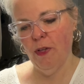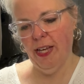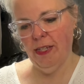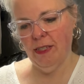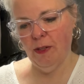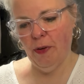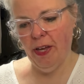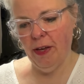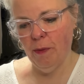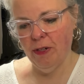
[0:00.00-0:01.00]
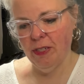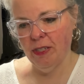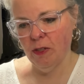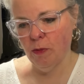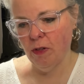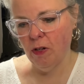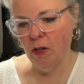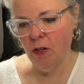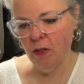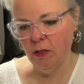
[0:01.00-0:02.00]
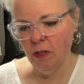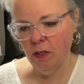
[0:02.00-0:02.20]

yes, okay, what is this one called?